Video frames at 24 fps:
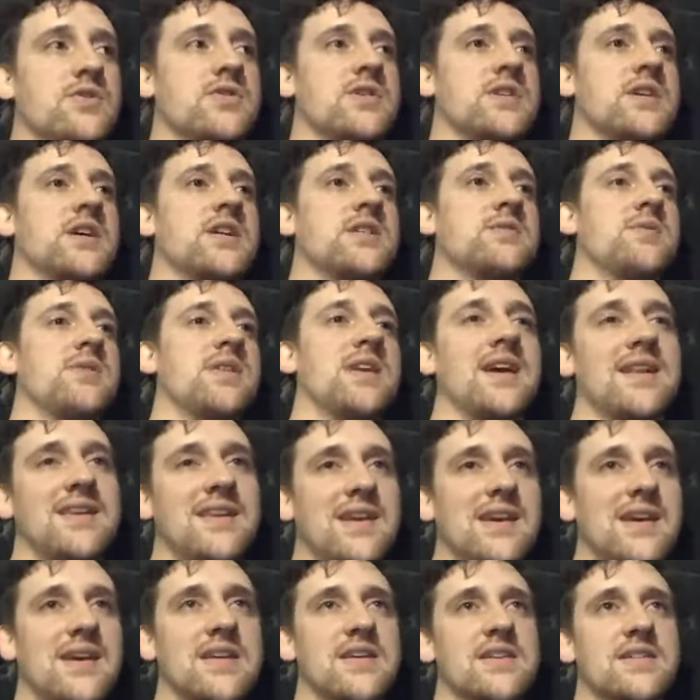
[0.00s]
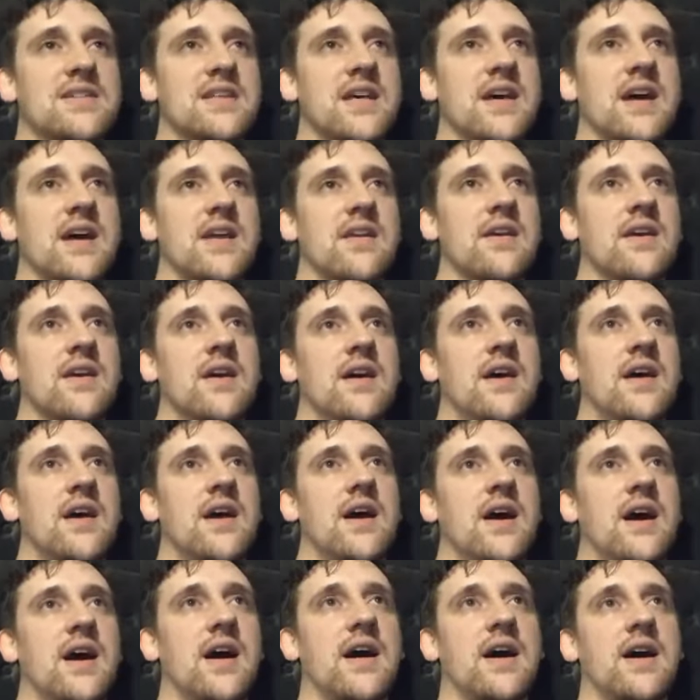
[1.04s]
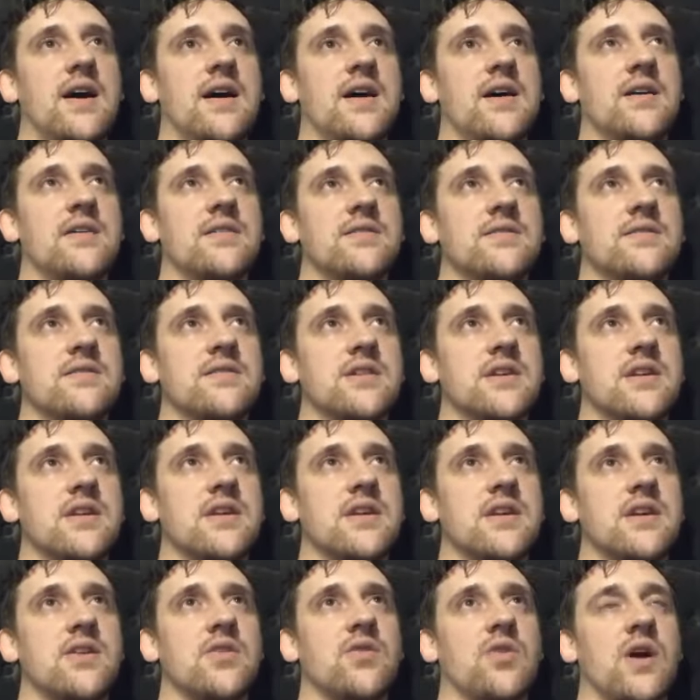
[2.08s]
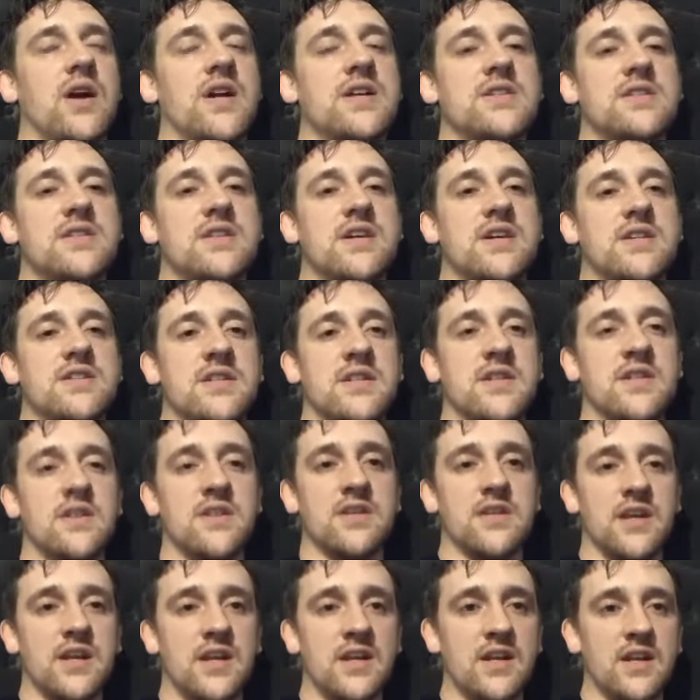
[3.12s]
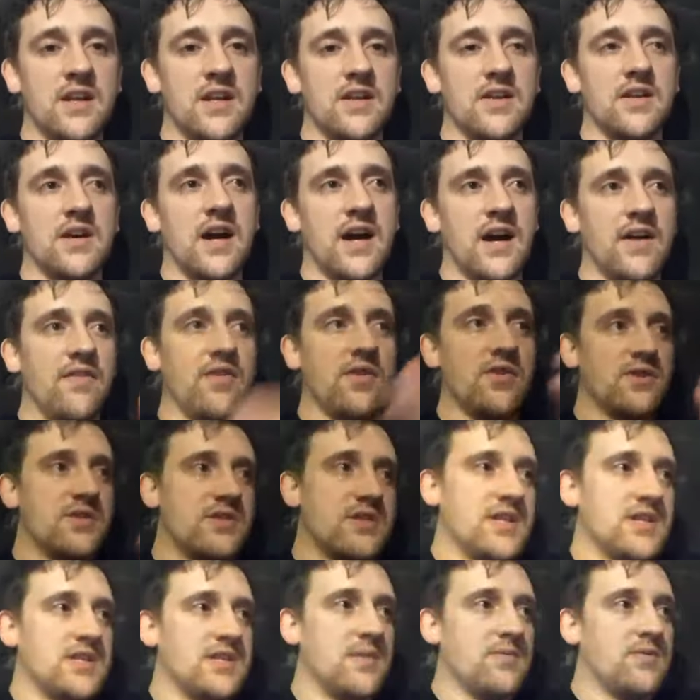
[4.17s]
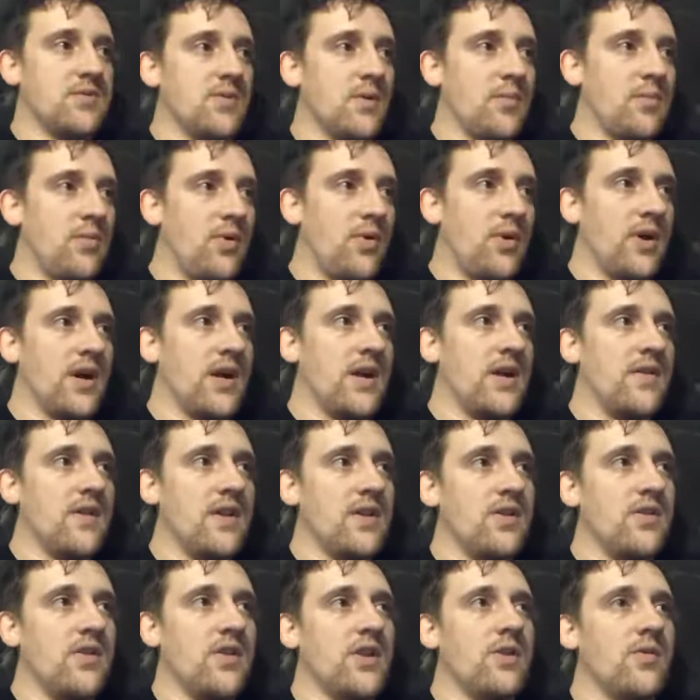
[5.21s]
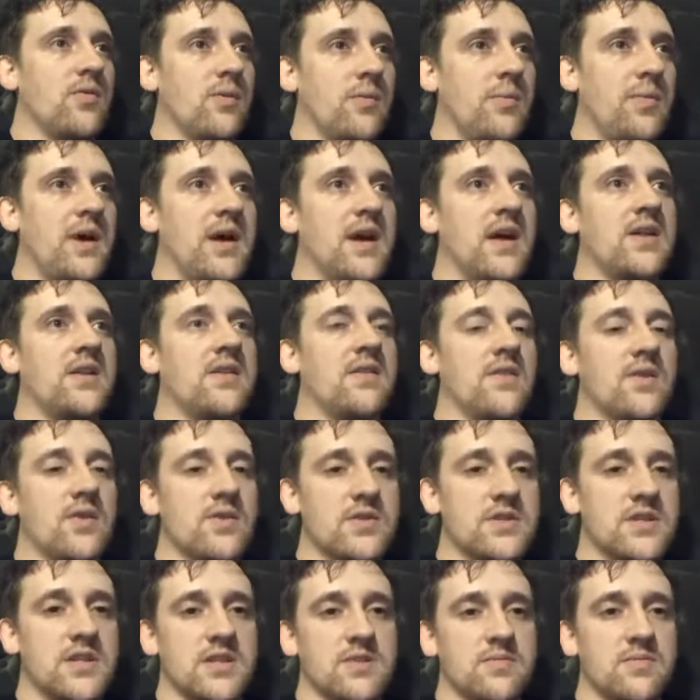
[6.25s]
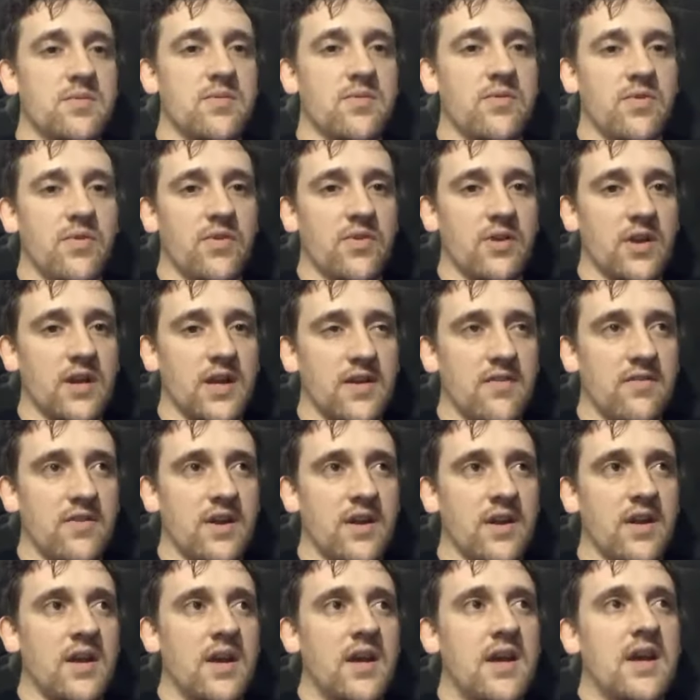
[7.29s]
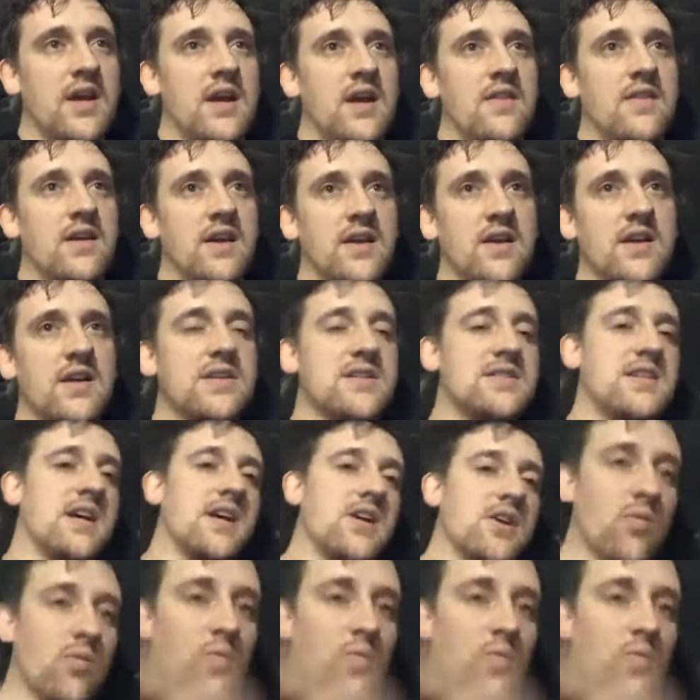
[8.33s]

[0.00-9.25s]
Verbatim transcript: sins, but the idea is that. Uh, Christ doesn't, he didn't die for your sins up to a point, and then you need to repent and those sins forgiven. The idea is that you're